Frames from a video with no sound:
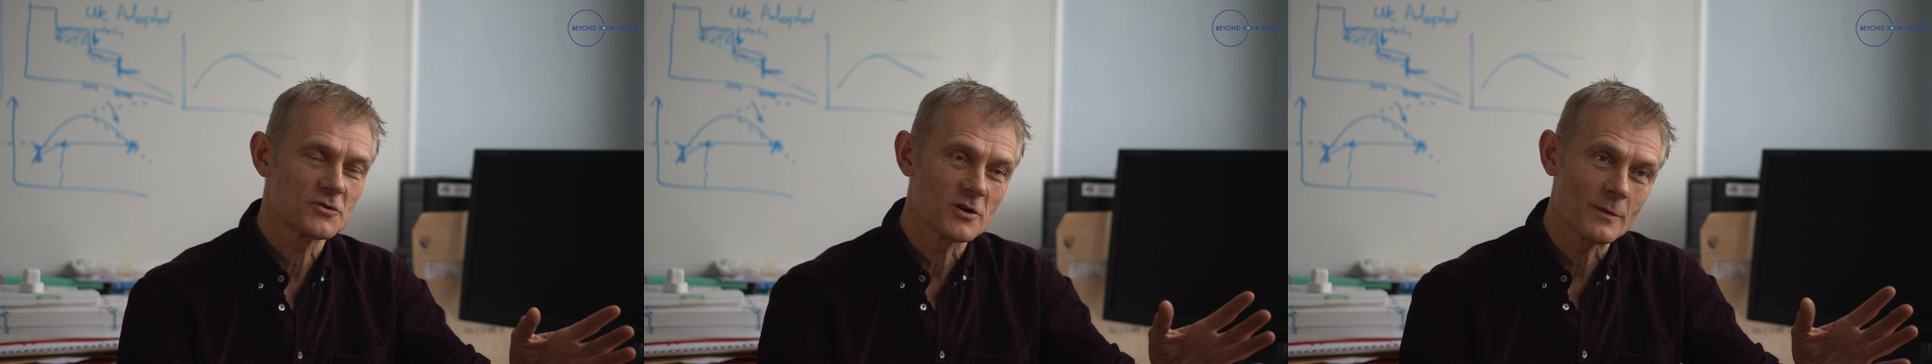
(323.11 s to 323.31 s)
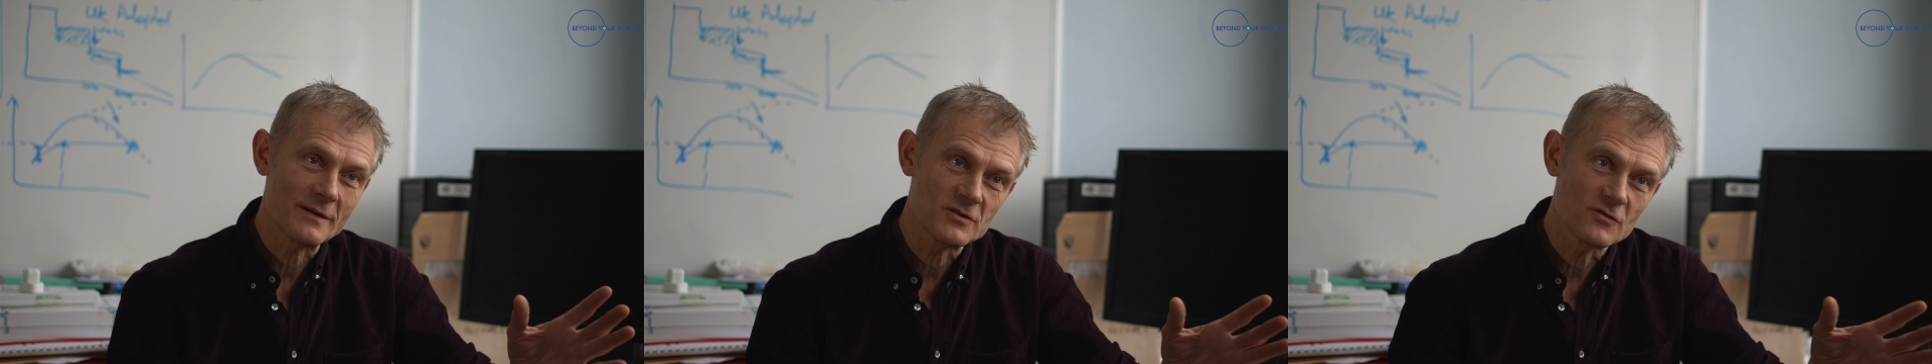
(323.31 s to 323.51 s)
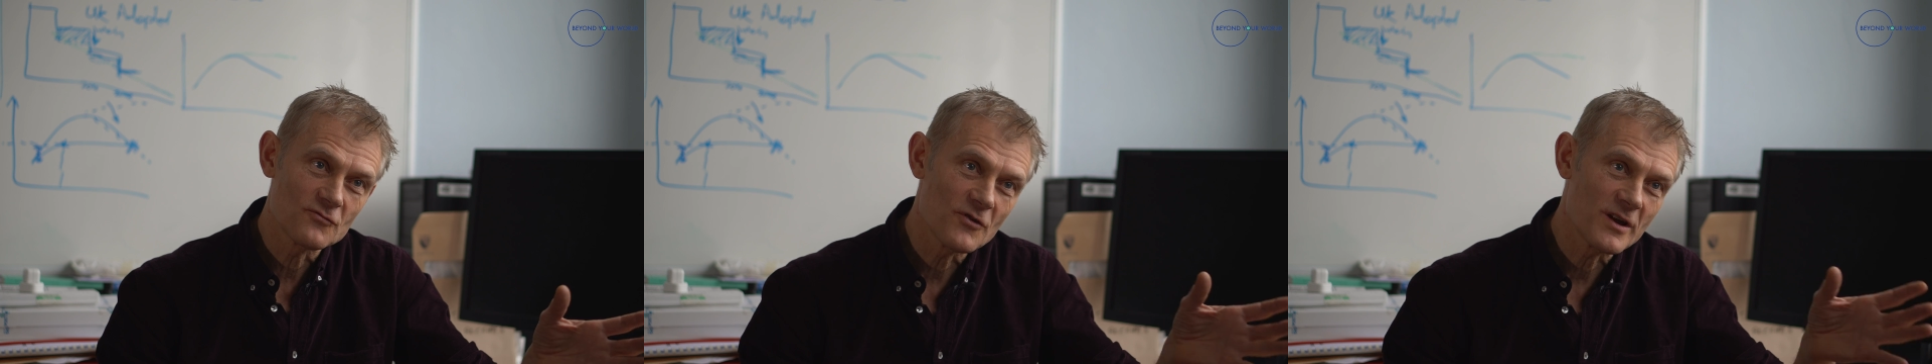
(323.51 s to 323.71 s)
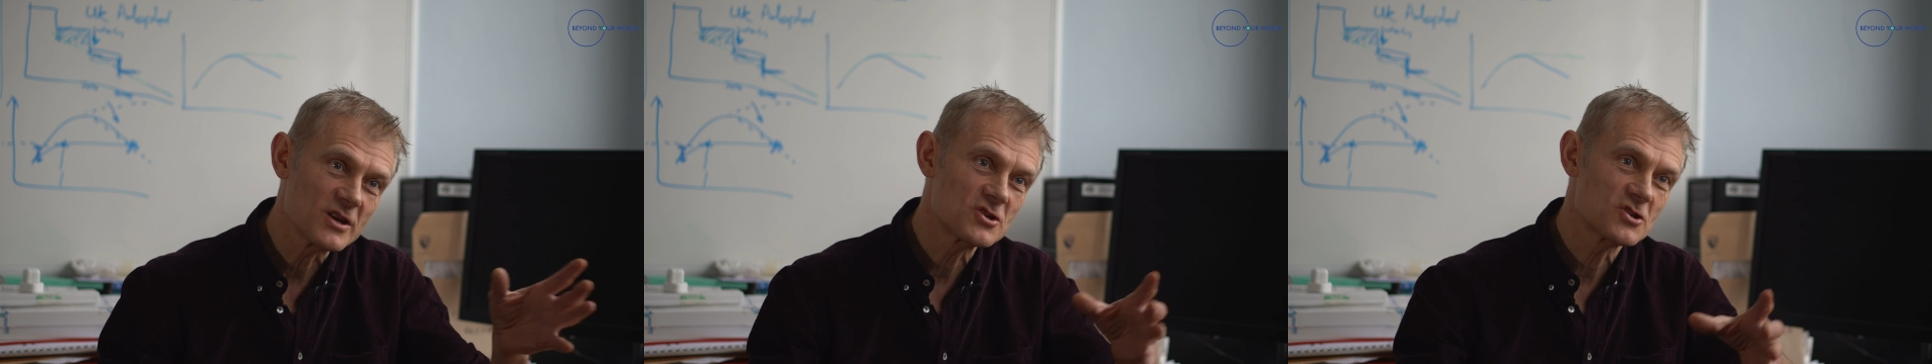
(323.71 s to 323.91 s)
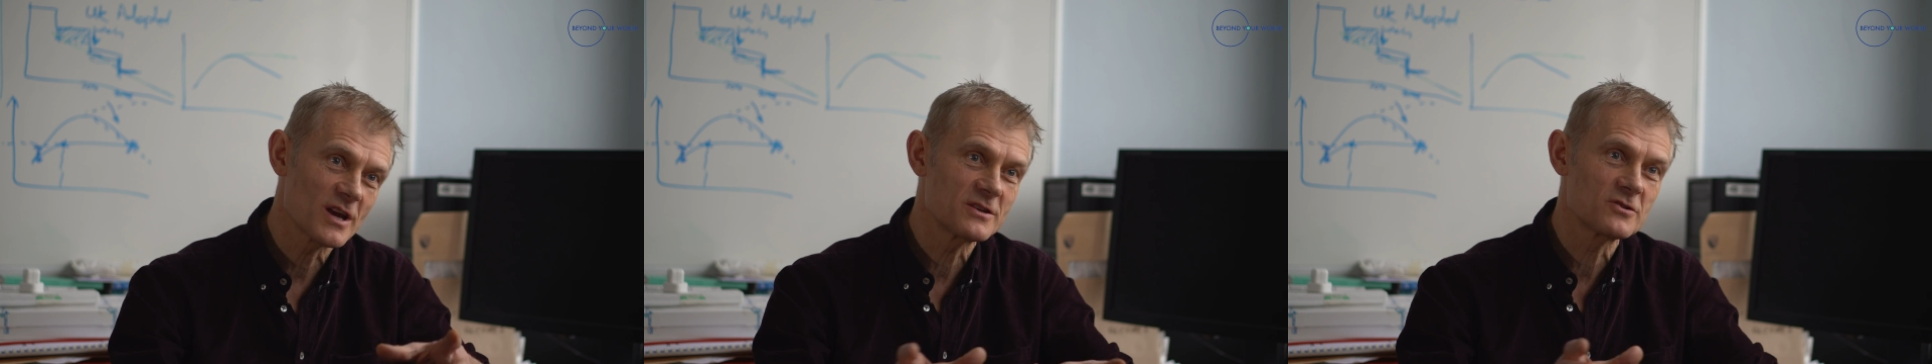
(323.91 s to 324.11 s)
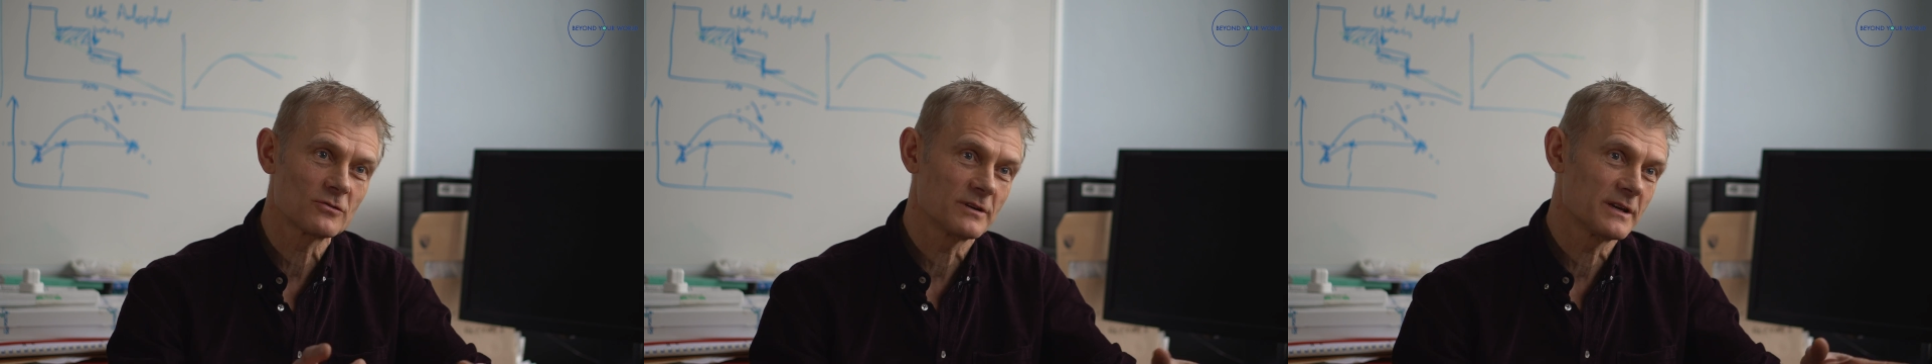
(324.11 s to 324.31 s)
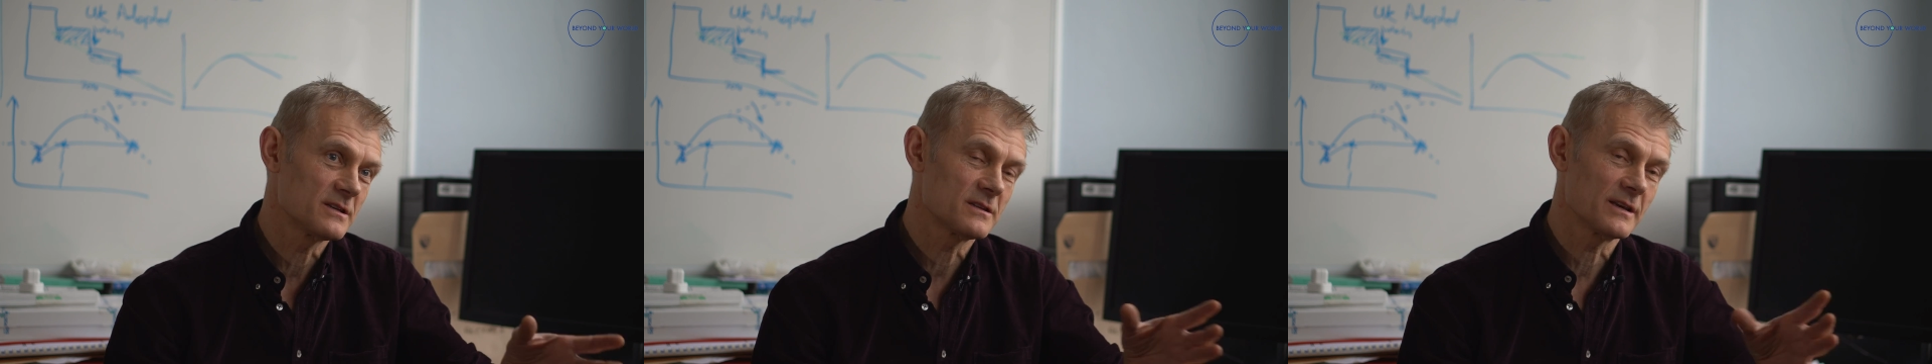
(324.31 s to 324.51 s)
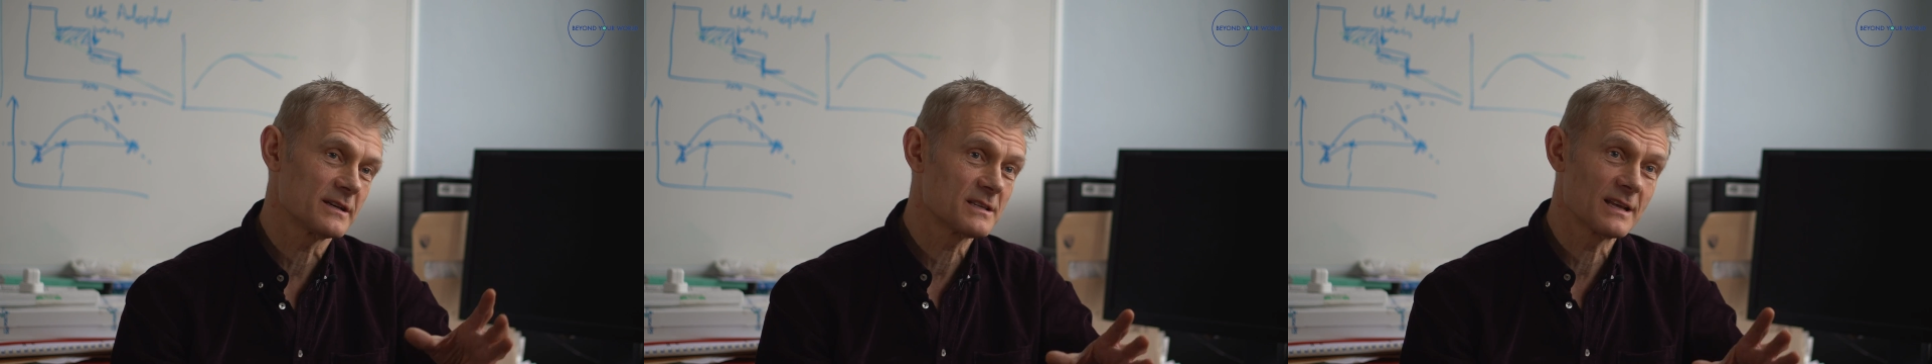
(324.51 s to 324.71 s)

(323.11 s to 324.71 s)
So we have to reschedule these things.